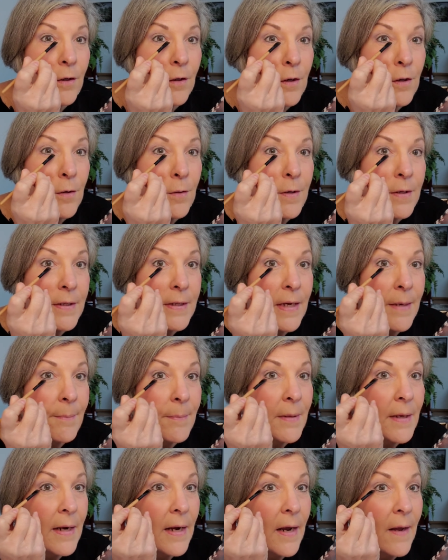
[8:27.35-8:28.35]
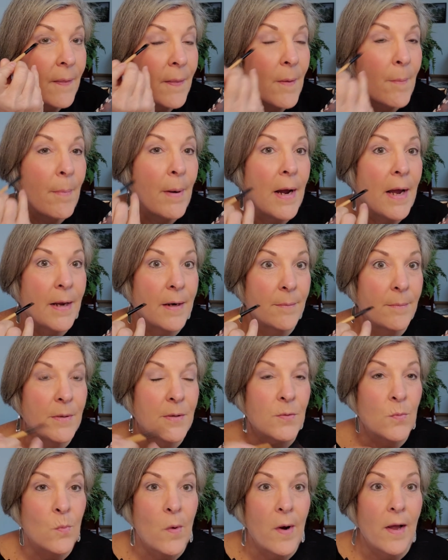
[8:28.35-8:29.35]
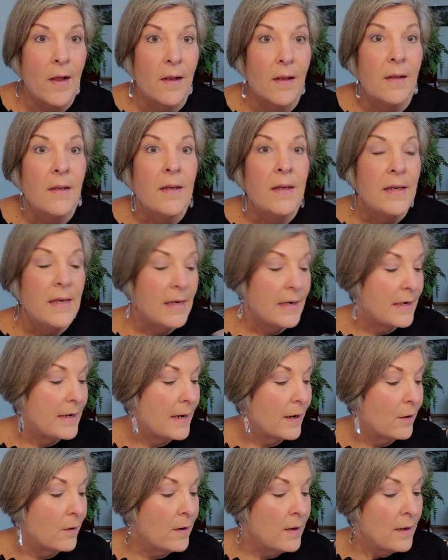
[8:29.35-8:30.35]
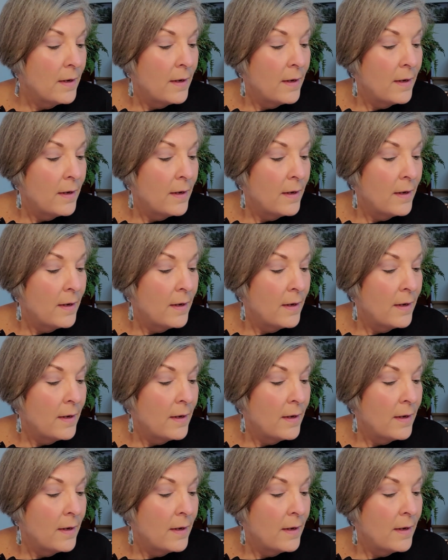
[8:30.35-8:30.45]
You can do the same thing on the bottom as well. Now,